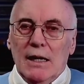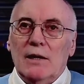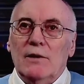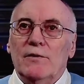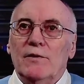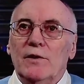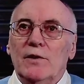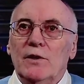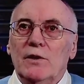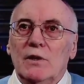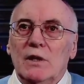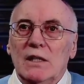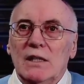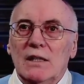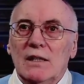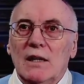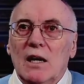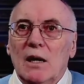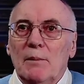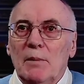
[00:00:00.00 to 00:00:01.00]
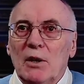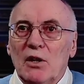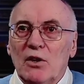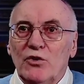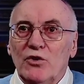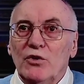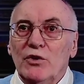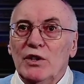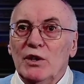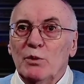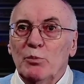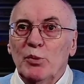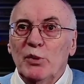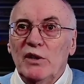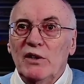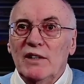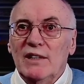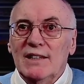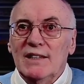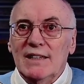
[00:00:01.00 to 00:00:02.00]
for about a two-year
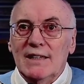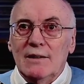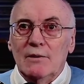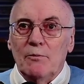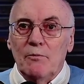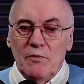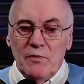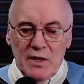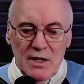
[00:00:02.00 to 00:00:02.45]
period now.